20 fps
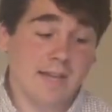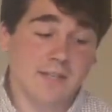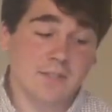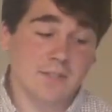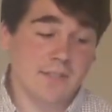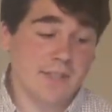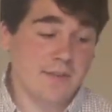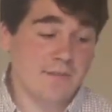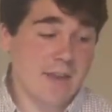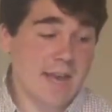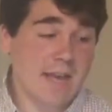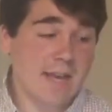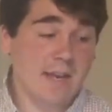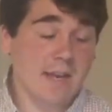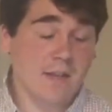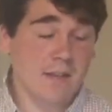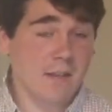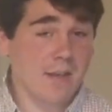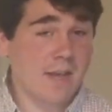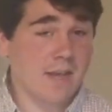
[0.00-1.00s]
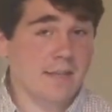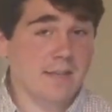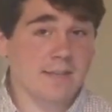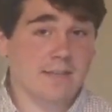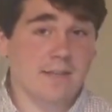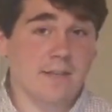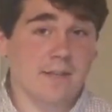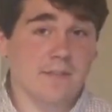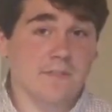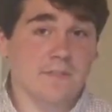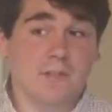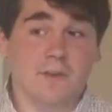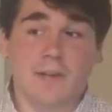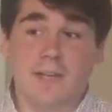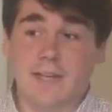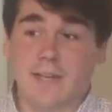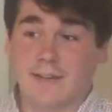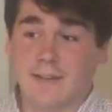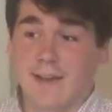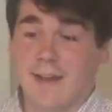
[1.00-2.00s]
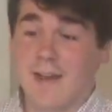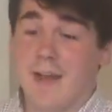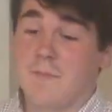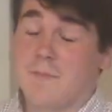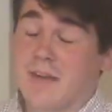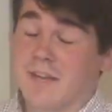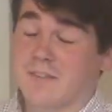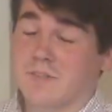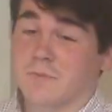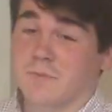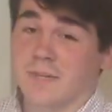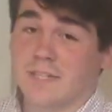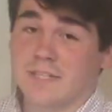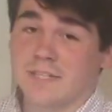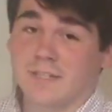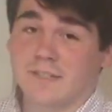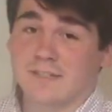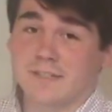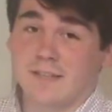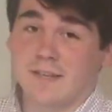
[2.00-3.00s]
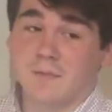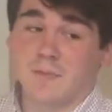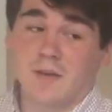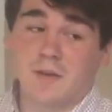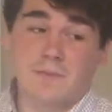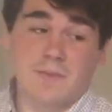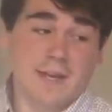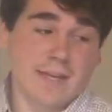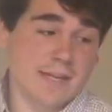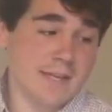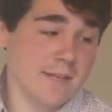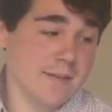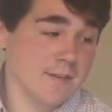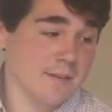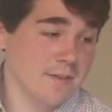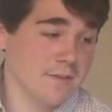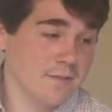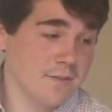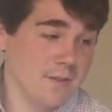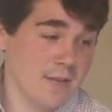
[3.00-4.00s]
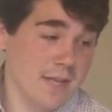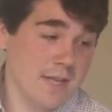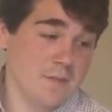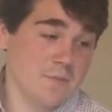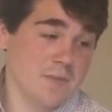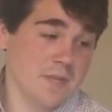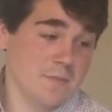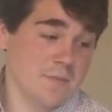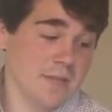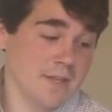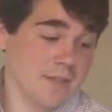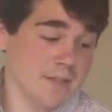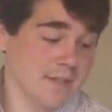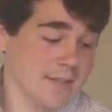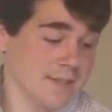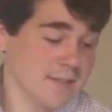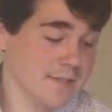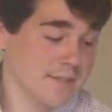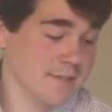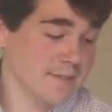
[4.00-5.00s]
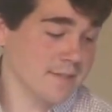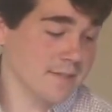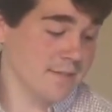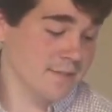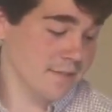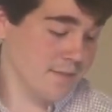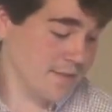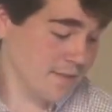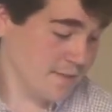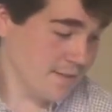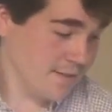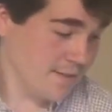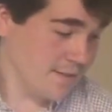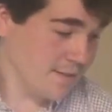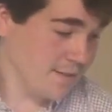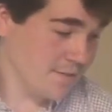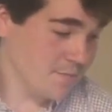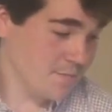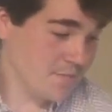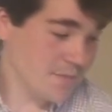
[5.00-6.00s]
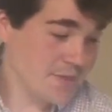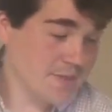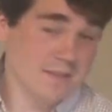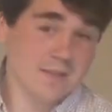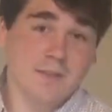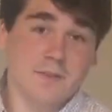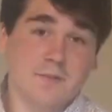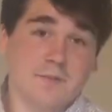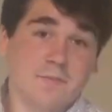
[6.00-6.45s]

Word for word: Actually, they've added a lot of stuff. So I'm actually pretty jealous that I'm not back here in the big middle of this. So.